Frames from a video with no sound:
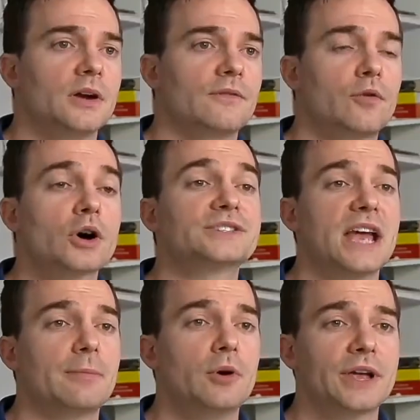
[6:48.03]
For
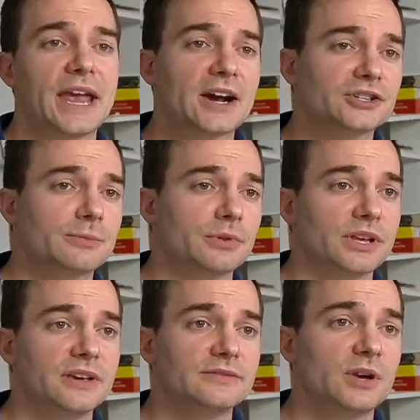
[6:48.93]
example, a character
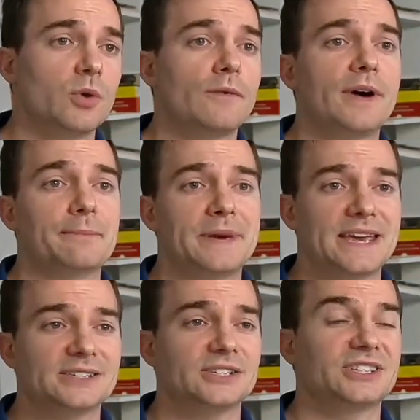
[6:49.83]
believes they won't find
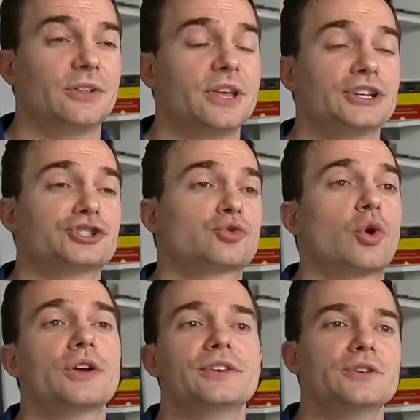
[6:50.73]
peace until they
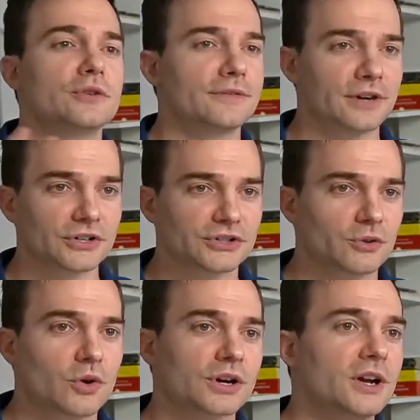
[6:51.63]
destroy the universe,
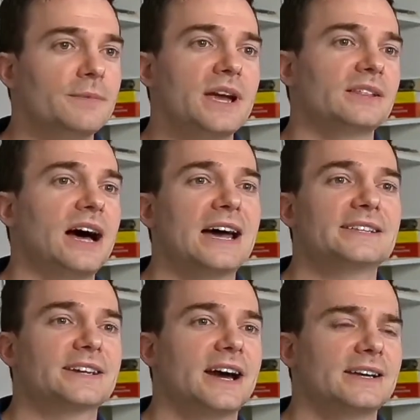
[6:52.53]
or it could be a lie
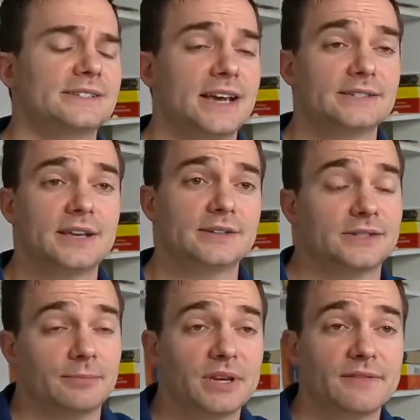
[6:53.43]
disguised as
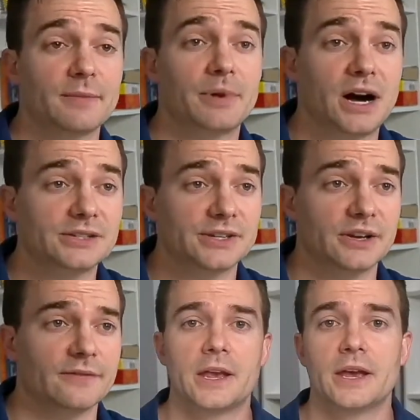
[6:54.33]
something even
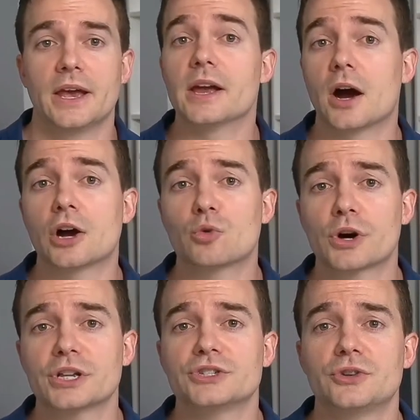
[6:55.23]
positive. A
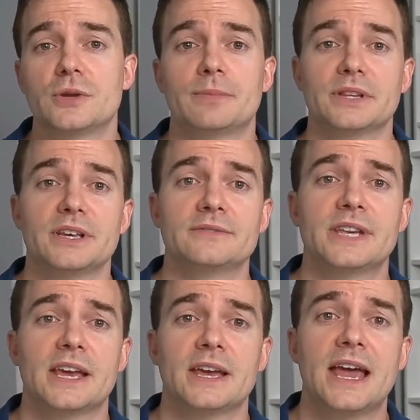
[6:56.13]
hardworking student believes
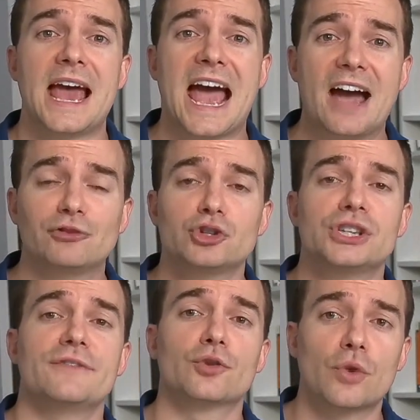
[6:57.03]
they have to
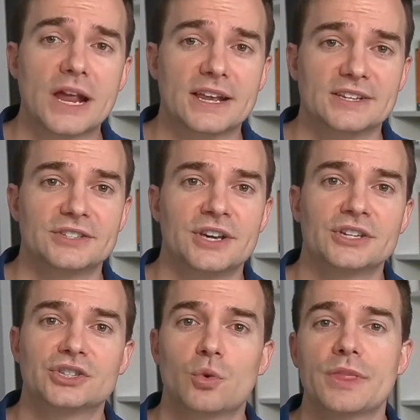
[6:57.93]
achieve greatness
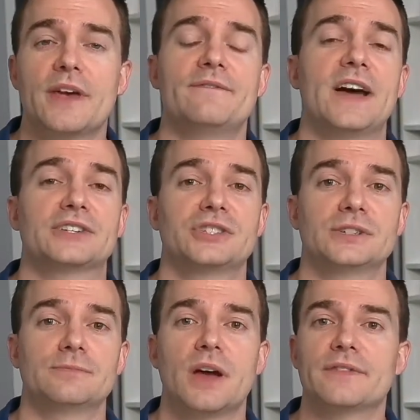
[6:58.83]
to win the
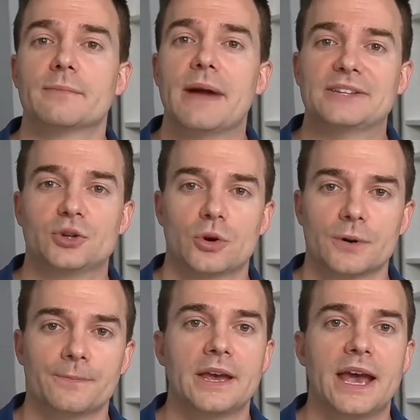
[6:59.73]
affection of their
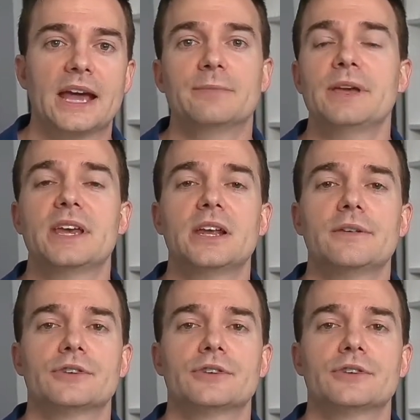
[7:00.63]
mentor. At the beginning of